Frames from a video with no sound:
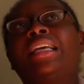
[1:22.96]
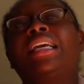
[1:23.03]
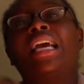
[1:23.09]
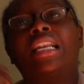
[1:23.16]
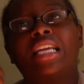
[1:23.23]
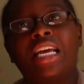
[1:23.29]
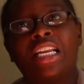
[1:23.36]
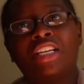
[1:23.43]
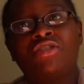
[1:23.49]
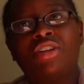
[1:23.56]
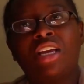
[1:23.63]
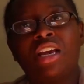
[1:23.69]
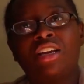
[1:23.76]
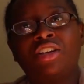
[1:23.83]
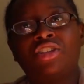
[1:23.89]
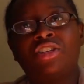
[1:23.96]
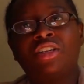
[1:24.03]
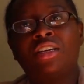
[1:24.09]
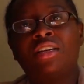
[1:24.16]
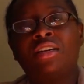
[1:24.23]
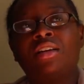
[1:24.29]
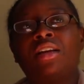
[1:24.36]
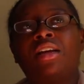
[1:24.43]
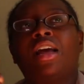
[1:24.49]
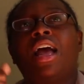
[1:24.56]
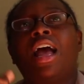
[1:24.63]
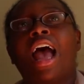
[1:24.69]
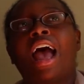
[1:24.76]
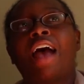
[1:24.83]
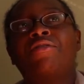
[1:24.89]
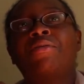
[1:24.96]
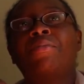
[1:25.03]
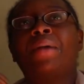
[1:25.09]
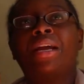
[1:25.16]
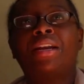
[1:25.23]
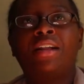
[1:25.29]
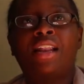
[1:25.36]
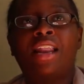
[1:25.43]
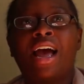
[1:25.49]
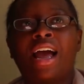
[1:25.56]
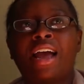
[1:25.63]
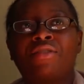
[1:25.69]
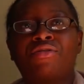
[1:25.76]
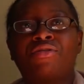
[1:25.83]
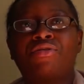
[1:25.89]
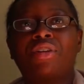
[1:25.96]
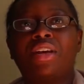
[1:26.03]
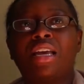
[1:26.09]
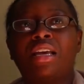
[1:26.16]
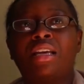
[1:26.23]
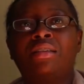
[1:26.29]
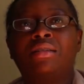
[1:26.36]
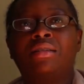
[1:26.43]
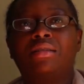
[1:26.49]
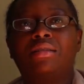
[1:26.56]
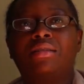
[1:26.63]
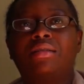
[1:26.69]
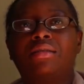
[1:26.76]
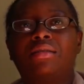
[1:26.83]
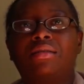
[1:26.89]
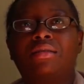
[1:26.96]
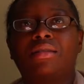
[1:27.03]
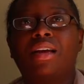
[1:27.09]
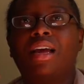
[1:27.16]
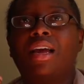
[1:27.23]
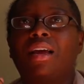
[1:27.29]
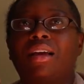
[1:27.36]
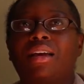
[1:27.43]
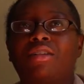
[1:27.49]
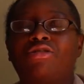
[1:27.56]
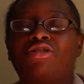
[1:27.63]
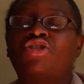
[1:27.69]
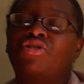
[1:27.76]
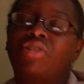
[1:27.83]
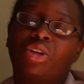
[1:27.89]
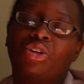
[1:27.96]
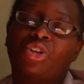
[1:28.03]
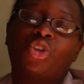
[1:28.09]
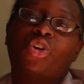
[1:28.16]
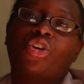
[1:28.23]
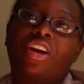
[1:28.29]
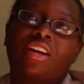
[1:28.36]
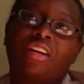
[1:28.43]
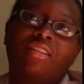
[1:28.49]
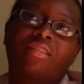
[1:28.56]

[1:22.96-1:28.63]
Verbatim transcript: get an education, have a better life is truly a joy.